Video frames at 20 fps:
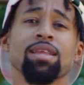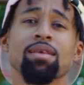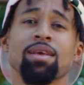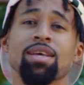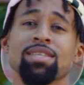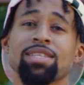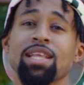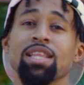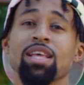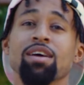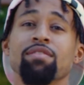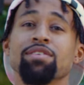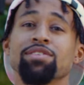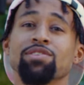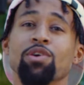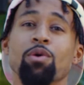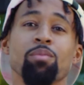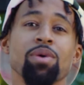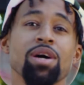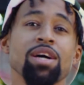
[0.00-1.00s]
because I loved it
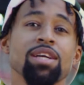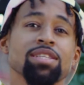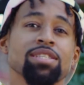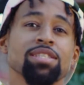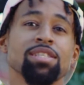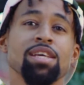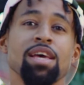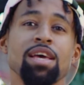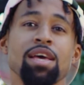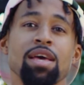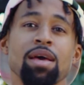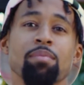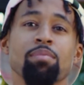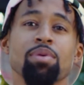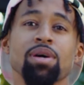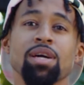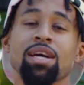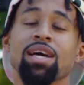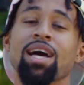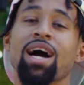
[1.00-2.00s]
so much.
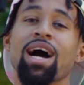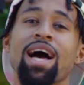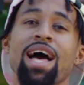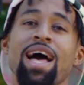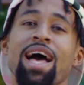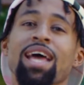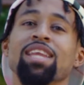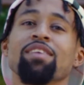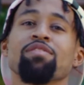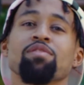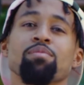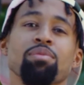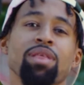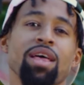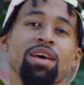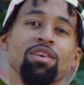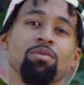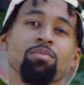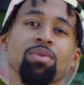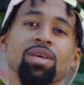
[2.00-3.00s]
But God had a different
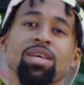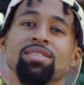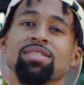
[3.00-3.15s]
plan on me.